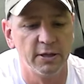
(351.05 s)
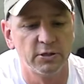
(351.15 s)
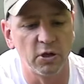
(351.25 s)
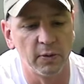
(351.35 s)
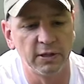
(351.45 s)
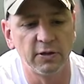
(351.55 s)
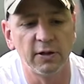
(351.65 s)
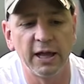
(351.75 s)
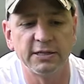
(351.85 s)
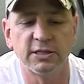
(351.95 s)
So
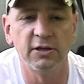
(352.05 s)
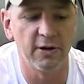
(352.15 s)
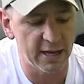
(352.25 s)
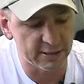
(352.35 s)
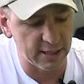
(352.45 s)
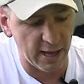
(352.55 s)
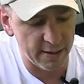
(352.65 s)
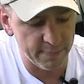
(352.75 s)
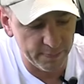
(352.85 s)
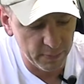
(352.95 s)
until I see you next
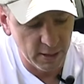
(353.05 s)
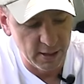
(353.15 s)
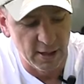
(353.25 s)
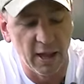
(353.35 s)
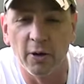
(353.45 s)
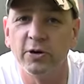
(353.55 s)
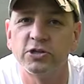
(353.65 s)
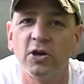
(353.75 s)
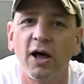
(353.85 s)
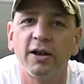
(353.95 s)
time, I
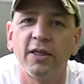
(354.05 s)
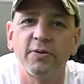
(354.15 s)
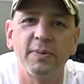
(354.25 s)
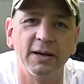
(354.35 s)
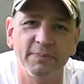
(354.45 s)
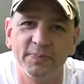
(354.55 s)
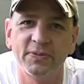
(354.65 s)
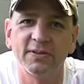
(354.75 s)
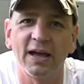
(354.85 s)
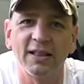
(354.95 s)
wish you all nothing but
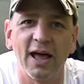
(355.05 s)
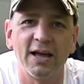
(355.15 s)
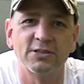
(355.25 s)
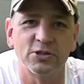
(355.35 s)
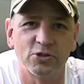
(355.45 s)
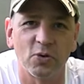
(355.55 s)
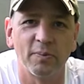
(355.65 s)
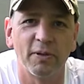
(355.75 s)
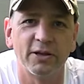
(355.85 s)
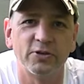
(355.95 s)
tight lines and
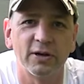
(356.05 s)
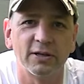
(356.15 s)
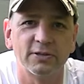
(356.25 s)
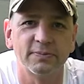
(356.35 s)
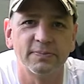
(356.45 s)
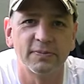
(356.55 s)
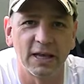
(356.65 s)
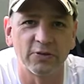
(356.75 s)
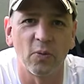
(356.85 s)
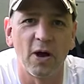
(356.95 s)
short blood trails.
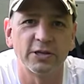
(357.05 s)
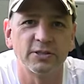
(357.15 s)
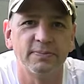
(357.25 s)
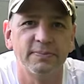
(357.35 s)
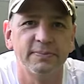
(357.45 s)
Thanks for watching.